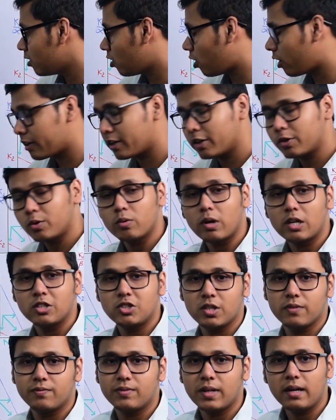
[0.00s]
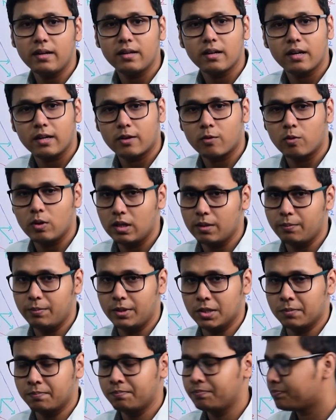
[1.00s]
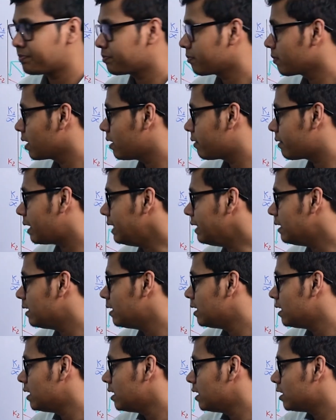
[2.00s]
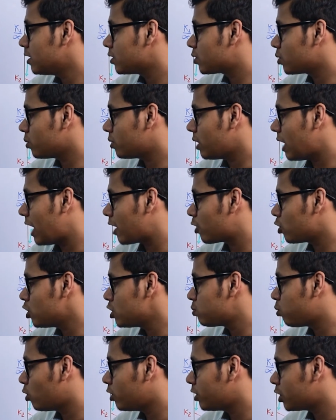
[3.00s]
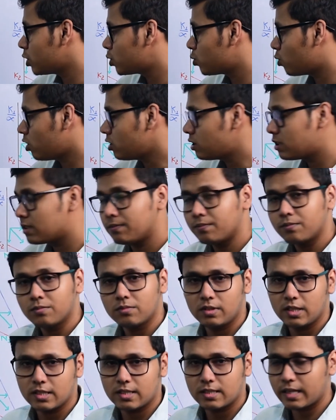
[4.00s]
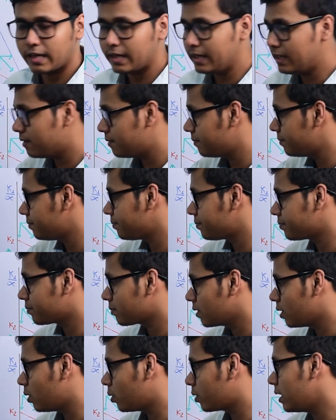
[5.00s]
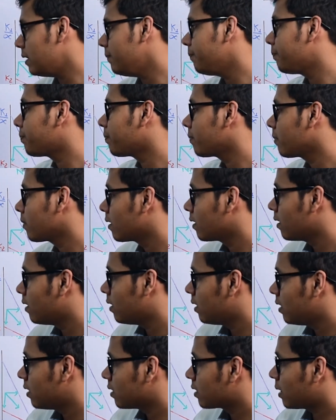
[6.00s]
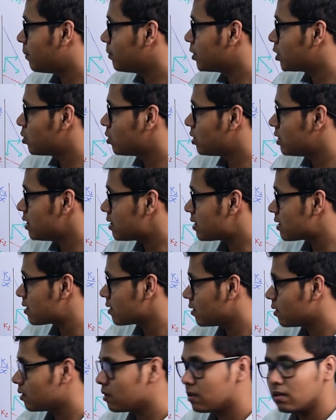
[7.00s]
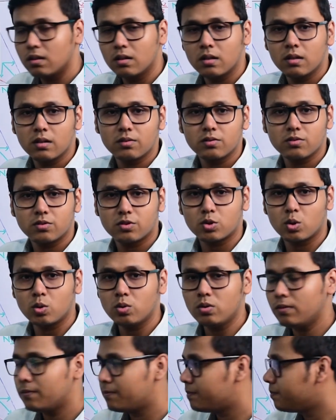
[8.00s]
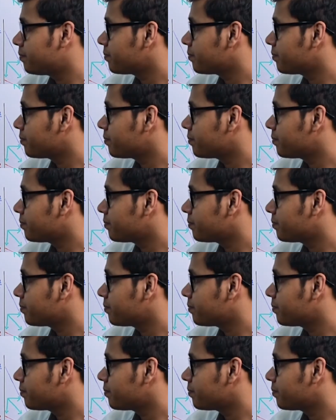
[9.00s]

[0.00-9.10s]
order to achieve the equilibrium, right? So the arrow is pointing towards this side. Okay, coming to this uh, zone,